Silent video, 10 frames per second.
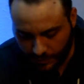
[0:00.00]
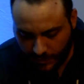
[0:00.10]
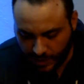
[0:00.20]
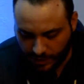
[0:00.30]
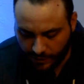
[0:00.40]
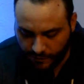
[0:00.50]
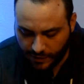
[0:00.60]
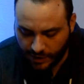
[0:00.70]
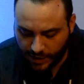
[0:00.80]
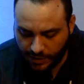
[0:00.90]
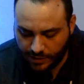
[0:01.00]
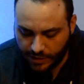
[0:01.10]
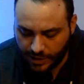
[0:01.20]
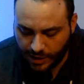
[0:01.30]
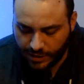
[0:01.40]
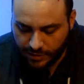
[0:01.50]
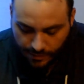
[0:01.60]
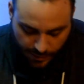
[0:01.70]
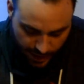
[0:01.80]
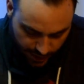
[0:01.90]
You can feel it. It's kind of
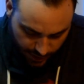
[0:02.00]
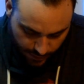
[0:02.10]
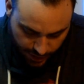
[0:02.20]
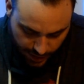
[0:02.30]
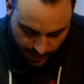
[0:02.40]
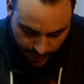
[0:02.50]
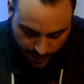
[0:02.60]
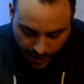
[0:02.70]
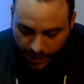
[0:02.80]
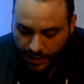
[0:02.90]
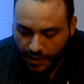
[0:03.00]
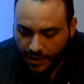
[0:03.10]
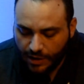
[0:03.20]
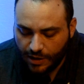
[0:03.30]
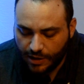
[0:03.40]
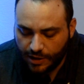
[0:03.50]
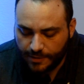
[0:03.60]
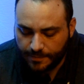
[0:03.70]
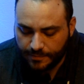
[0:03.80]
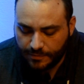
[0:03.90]
squishy.
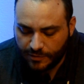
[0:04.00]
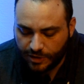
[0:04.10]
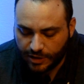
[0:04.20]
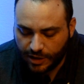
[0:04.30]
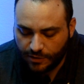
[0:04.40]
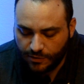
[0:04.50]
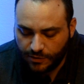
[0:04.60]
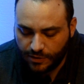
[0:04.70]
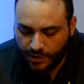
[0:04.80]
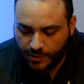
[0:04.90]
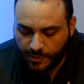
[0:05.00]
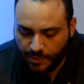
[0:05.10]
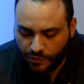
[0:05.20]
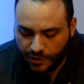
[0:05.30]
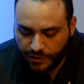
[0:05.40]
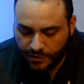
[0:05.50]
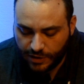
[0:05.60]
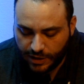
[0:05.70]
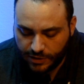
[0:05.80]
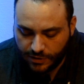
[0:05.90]
You just kind of hold a little bit of pressure
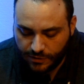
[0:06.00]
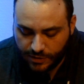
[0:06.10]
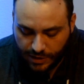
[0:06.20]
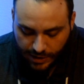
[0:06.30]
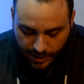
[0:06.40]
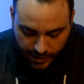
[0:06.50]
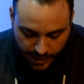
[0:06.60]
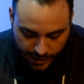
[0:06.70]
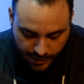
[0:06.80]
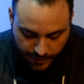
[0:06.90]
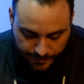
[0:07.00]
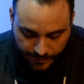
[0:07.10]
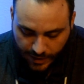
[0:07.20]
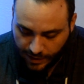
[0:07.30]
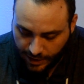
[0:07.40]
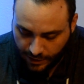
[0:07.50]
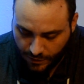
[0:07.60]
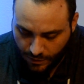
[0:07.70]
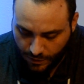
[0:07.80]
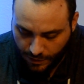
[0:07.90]
against those things there and let it
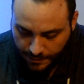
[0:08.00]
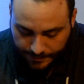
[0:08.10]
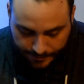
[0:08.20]
cool.